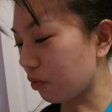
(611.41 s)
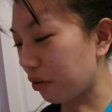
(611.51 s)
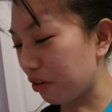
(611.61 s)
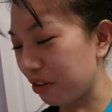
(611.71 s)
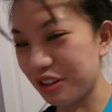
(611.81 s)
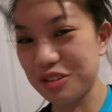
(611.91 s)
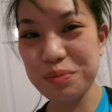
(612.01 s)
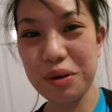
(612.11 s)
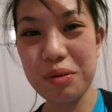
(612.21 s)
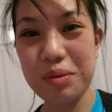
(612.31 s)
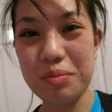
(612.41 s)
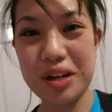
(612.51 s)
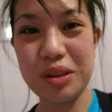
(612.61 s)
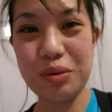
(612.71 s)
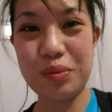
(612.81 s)
This is
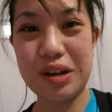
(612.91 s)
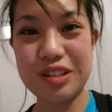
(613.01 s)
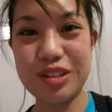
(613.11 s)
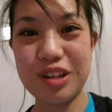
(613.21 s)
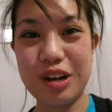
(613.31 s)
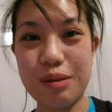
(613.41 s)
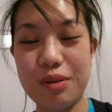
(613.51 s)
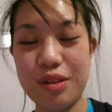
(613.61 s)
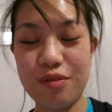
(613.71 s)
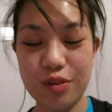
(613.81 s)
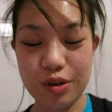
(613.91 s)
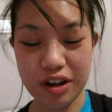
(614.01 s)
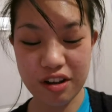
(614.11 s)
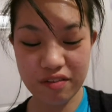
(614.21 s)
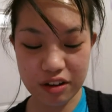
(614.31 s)
probably the worst clip in the vlog
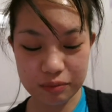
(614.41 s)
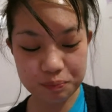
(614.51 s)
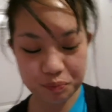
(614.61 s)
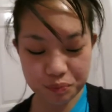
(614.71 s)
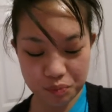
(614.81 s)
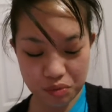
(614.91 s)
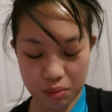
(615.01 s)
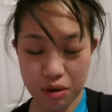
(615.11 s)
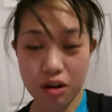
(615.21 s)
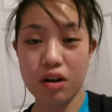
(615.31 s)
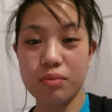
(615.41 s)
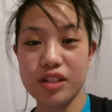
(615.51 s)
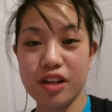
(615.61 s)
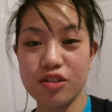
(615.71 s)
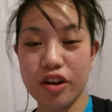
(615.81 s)
ever. My arm
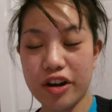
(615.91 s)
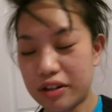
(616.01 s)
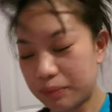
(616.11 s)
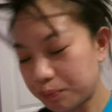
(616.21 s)
is getting tired.